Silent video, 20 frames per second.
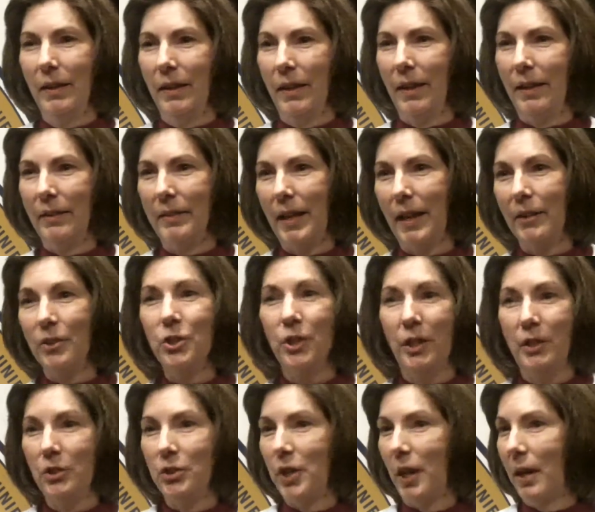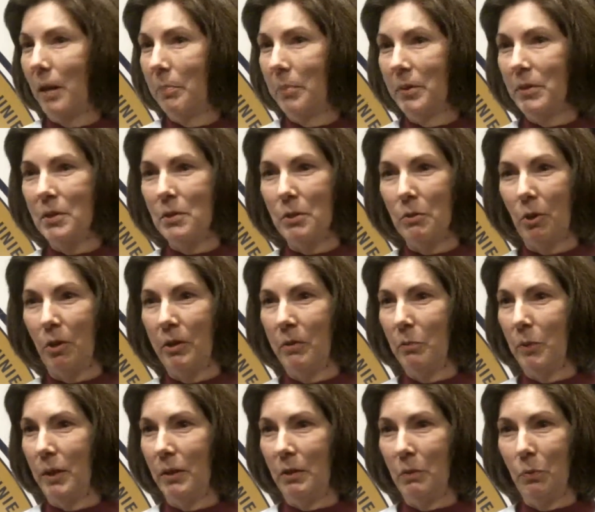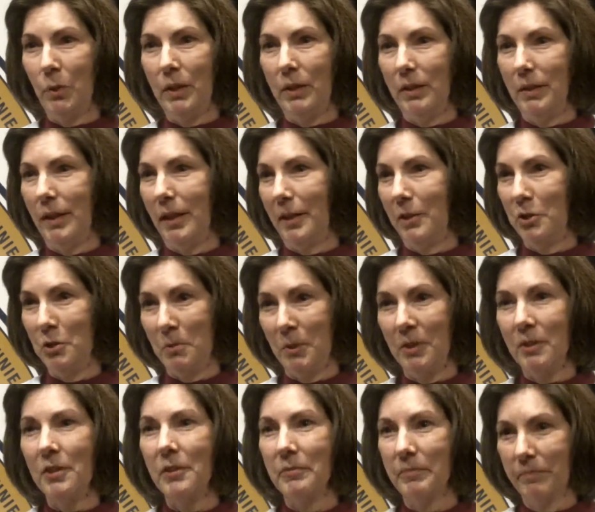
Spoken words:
And that change happens on one-on-one engagement.